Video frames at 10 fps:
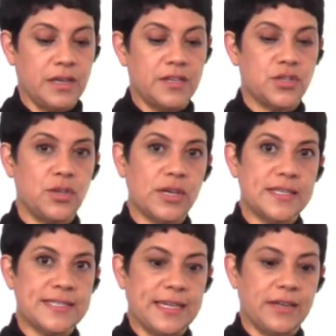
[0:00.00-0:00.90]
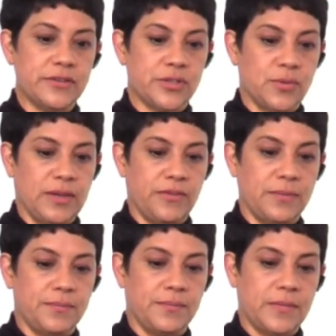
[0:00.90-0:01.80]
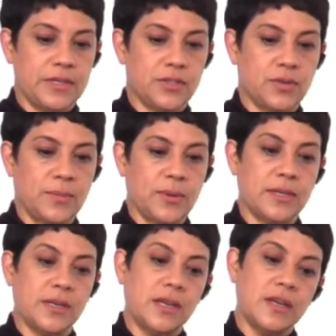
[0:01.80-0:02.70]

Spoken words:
So you can see, here's 3 of them. I just dropped one.